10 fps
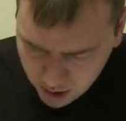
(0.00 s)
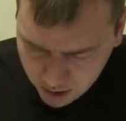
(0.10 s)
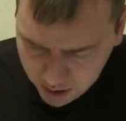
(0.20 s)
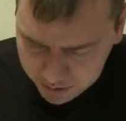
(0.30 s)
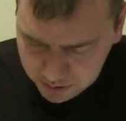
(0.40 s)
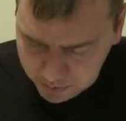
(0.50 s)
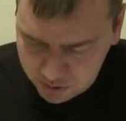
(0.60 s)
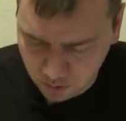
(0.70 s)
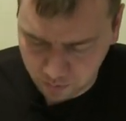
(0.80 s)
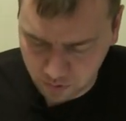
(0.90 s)
The
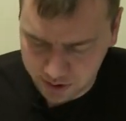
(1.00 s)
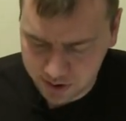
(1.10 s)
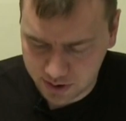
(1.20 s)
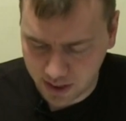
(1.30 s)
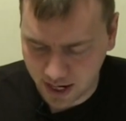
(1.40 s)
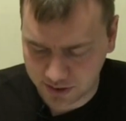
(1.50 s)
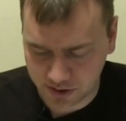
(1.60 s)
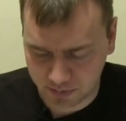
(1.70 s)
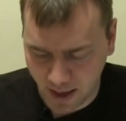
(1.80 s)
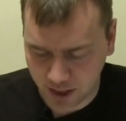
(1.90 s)
Ministorum Priest has
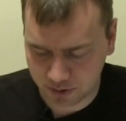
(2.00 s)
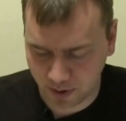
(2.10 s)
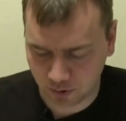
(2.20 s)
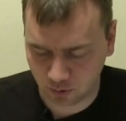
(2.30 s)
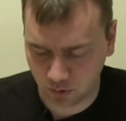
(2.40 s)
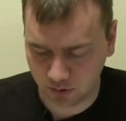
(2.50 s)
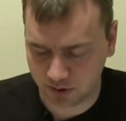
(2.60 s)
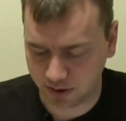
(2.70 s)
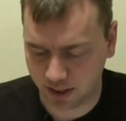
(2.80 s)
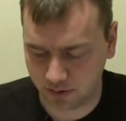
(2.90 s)
a smash special rule
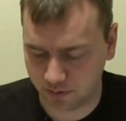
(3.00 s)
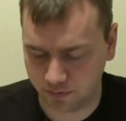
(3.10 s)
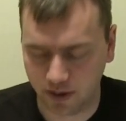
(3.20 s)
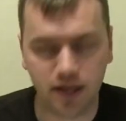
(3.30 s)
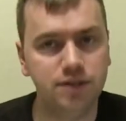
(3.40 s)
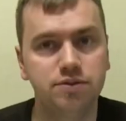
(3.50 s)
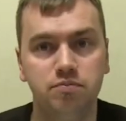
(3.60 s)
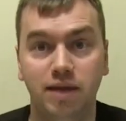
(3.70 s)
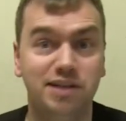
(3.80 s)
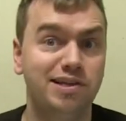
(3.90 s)
until the end of the phase.
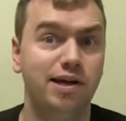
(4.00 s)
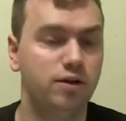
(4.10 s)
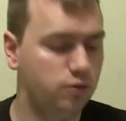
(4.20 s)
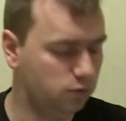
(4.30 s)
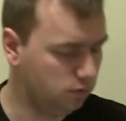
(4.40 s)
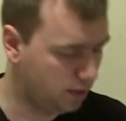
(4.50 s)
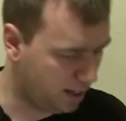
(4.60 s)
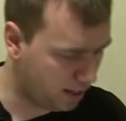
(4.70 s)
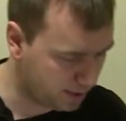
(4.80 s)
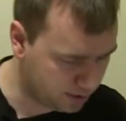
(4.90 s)
That's kind of cool.
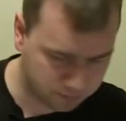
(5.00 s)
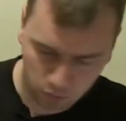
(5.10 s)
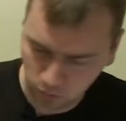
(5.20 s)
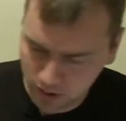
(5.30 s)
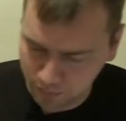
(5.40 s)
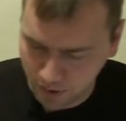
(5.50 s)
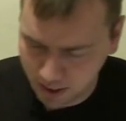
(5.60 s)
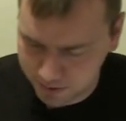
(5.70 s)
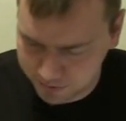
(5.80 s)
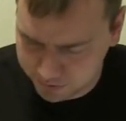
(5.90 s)
He's only
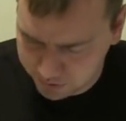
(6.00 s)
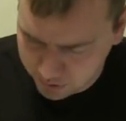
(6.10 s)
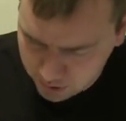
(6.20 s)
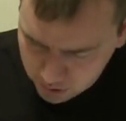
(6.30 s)
base